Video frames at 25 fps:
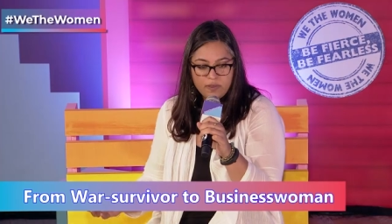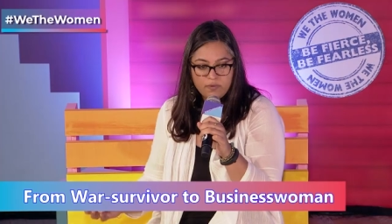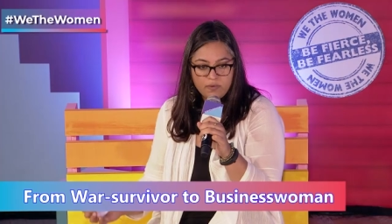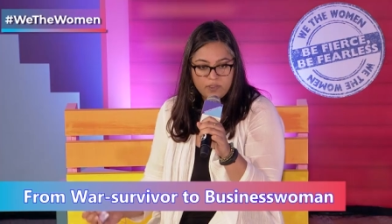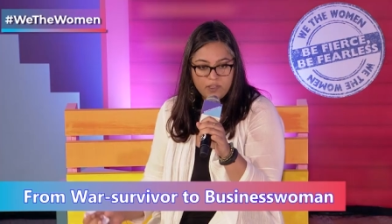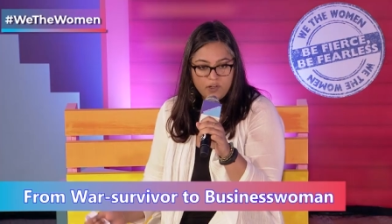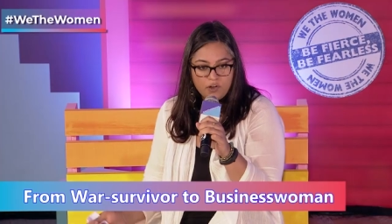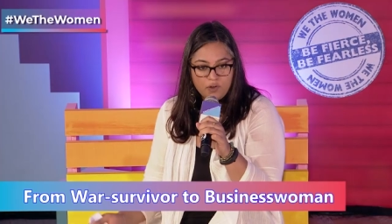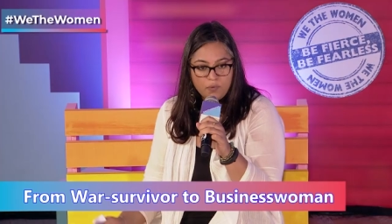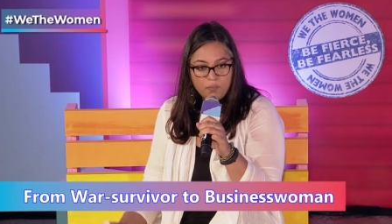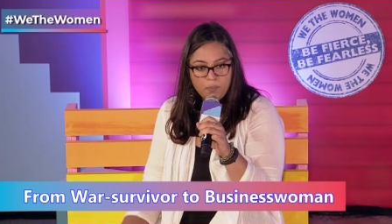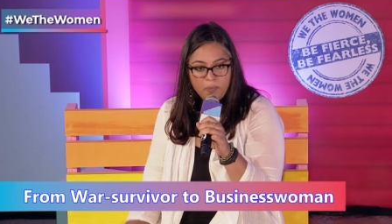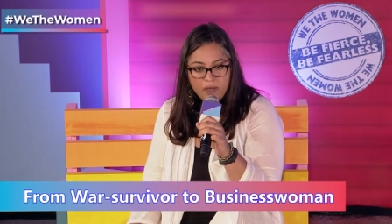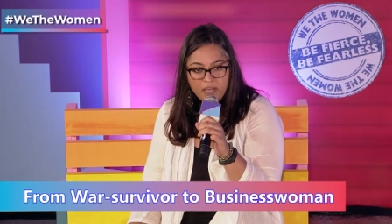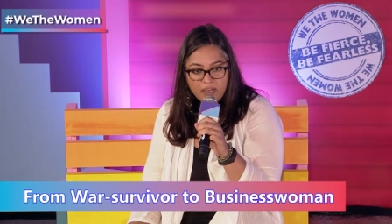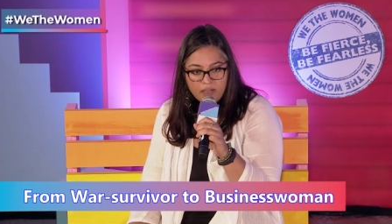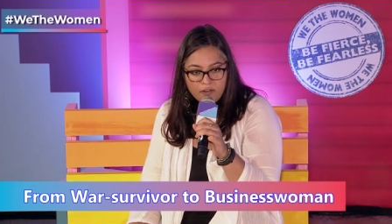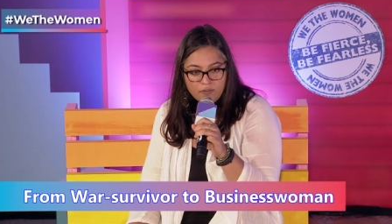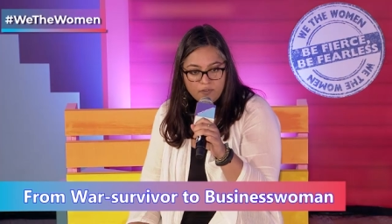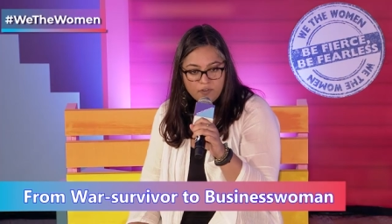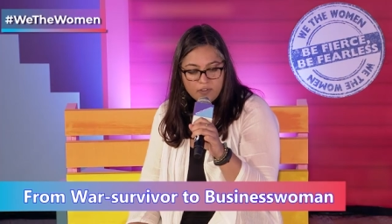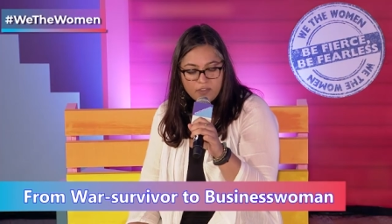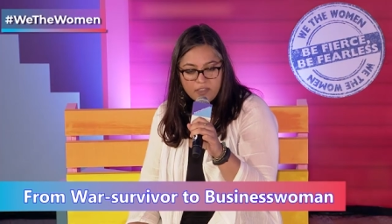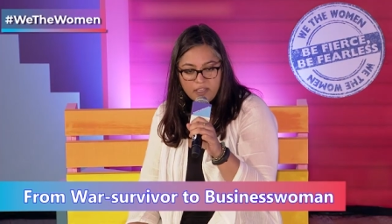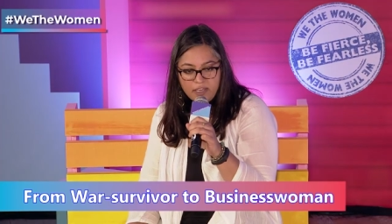without
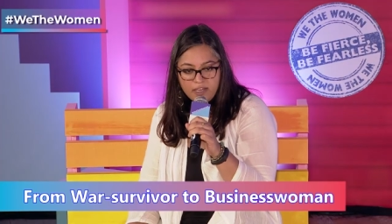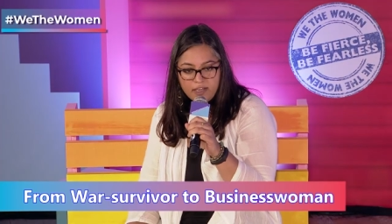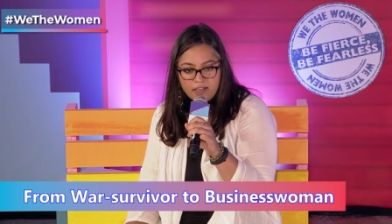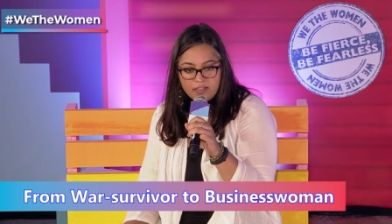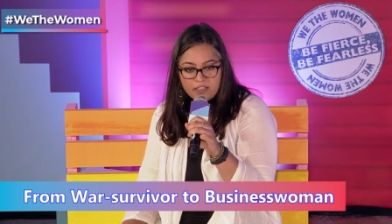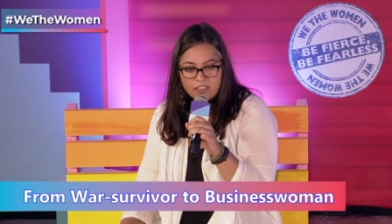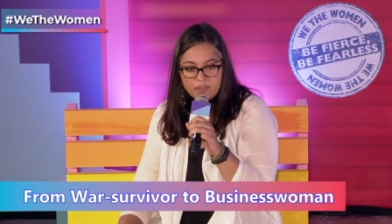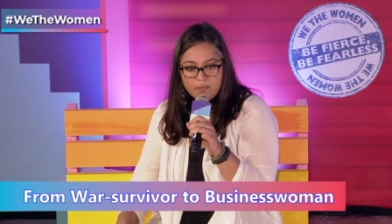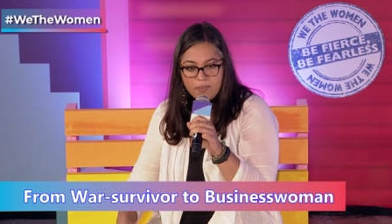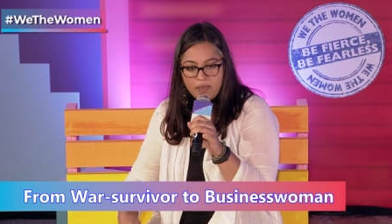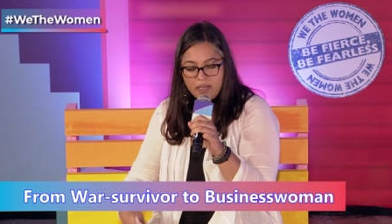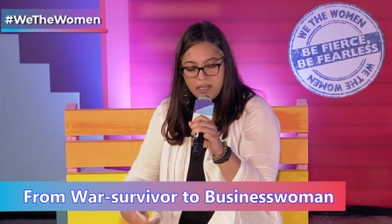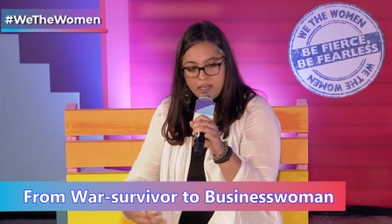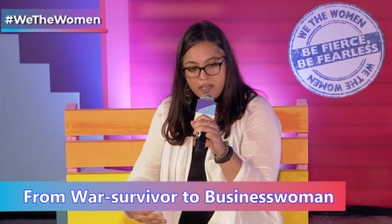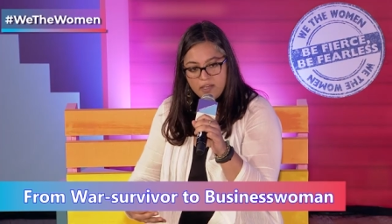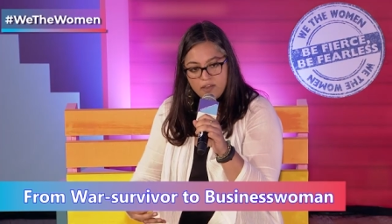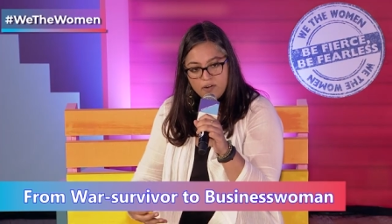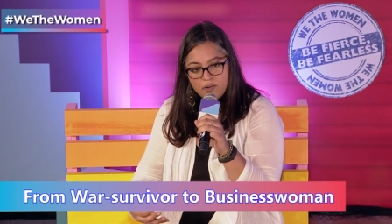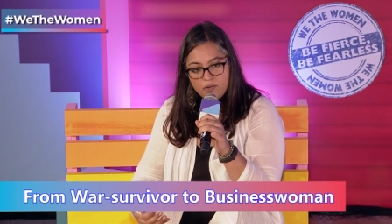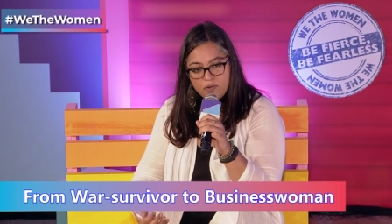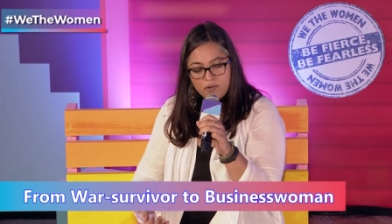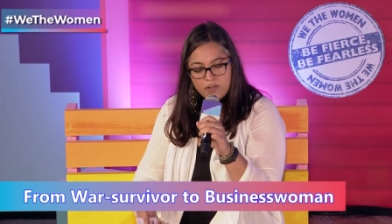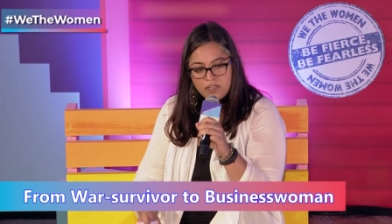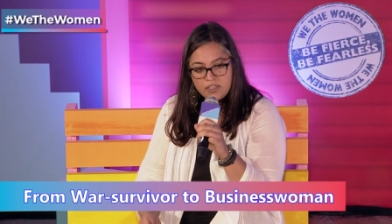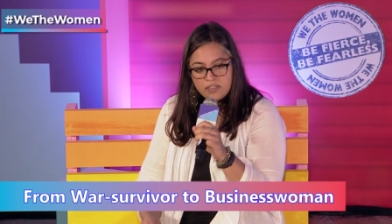paying for things, I, I making a noise? I
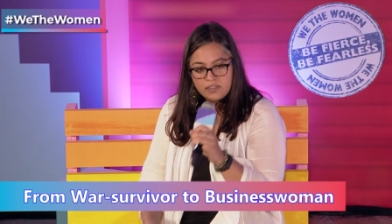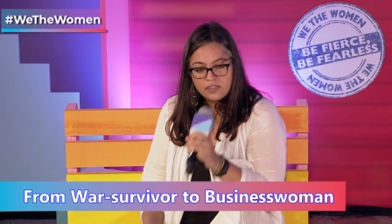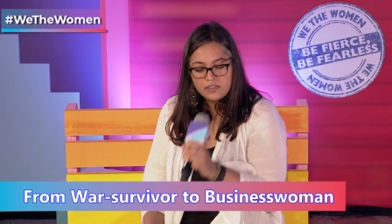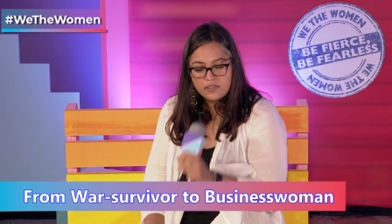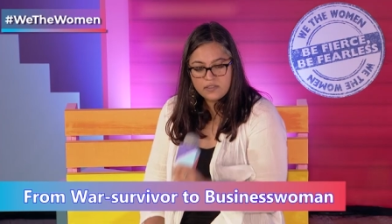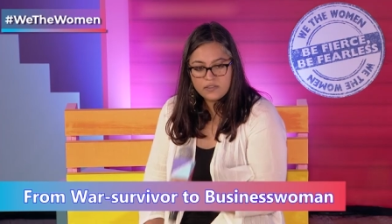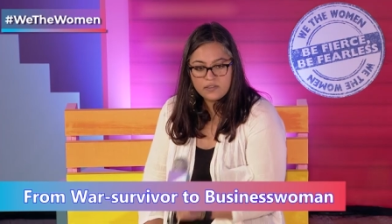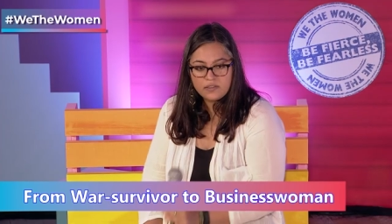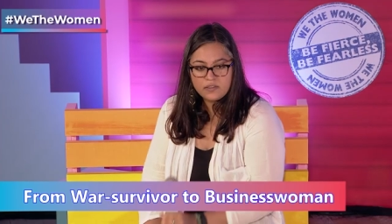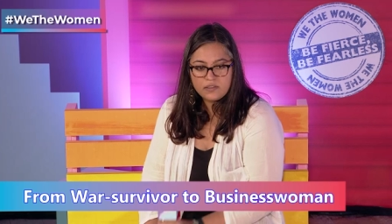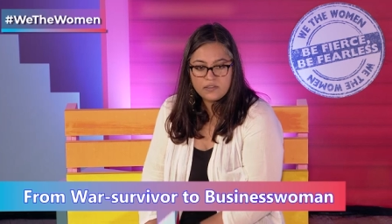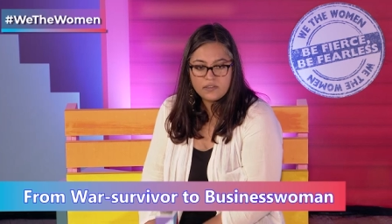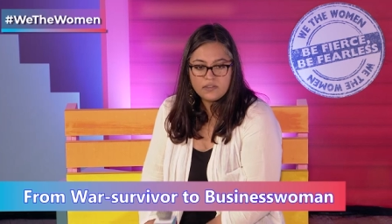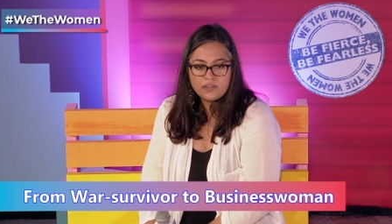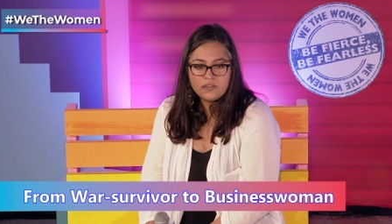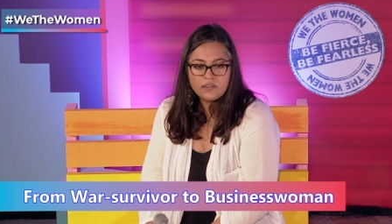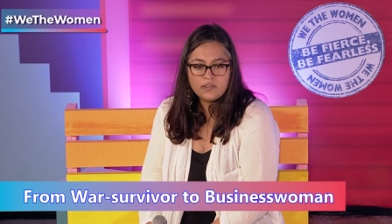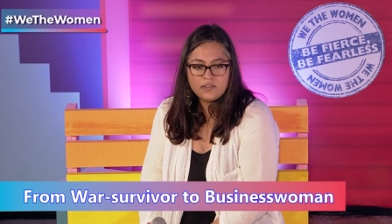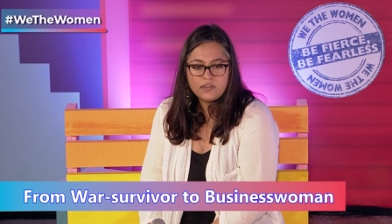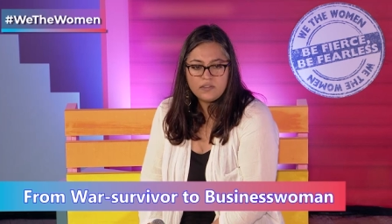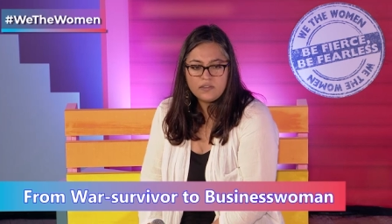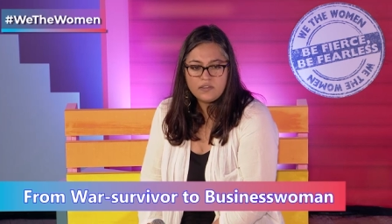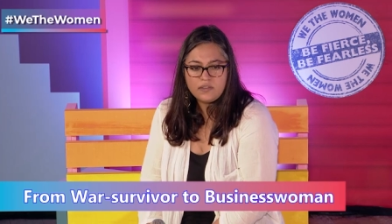don't feel that. I don't